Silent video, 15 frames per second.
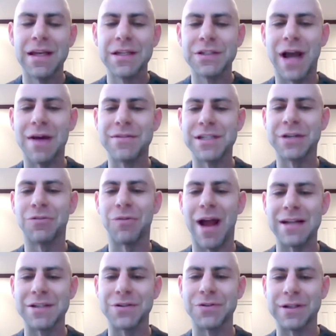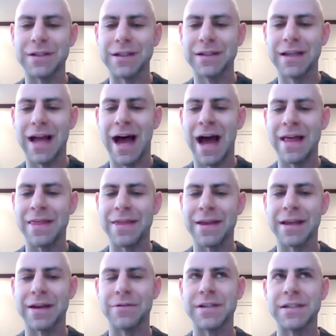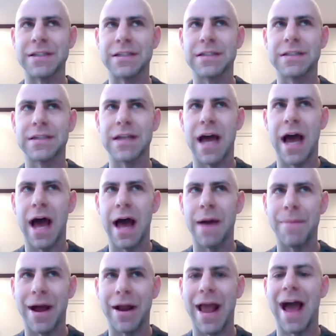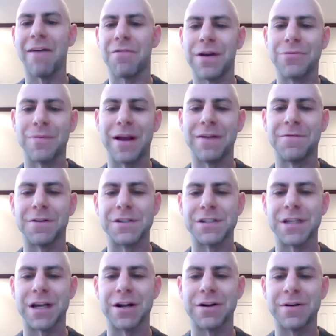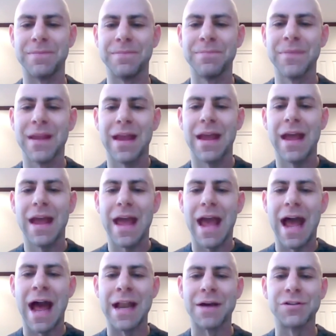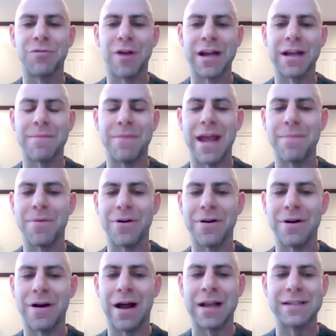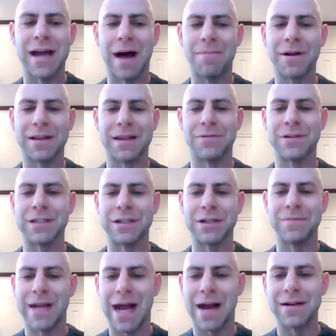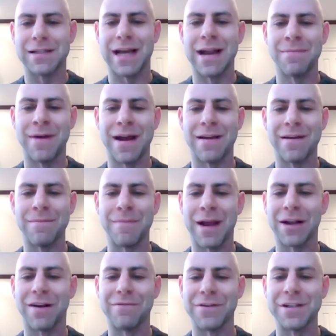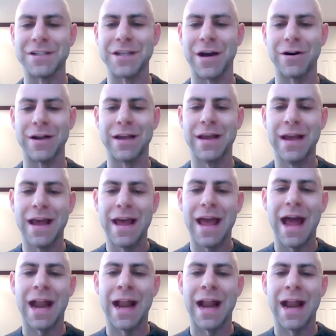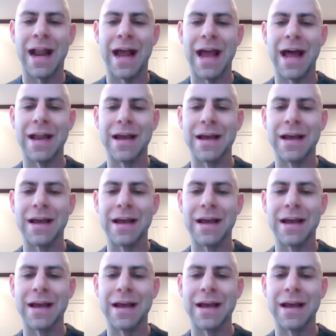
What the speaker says: So I was in grad school. I think it was about halfway through my first year. And I was writing a paper on a topic that was a little bit outside my comfort zone. And I had